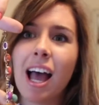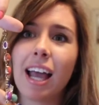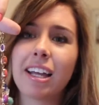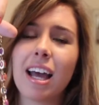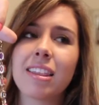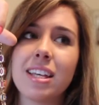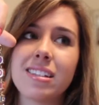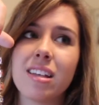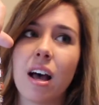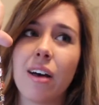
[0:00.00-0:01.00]
I got
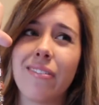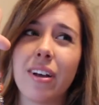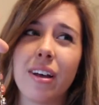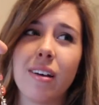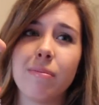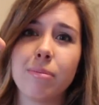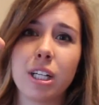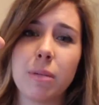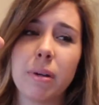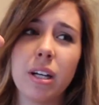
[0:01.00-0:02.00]
this off of
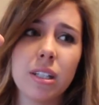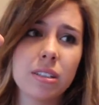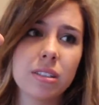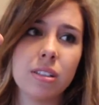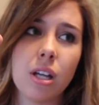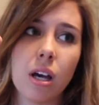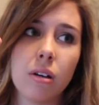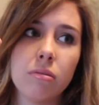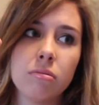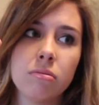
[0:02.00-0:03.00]
BrennaBox,
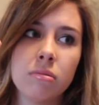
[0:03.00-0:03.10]
no,